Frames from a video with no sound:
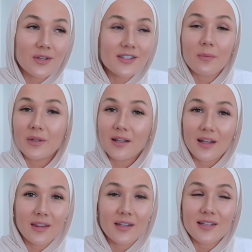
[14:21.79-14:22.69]
When something
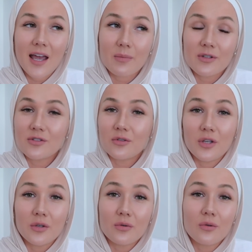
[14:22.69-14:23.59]
like this happens to
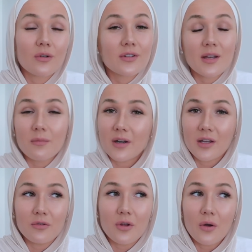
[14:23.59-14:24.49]
you or somebody
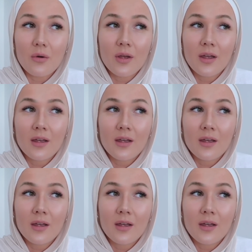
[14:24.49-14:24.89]
you know,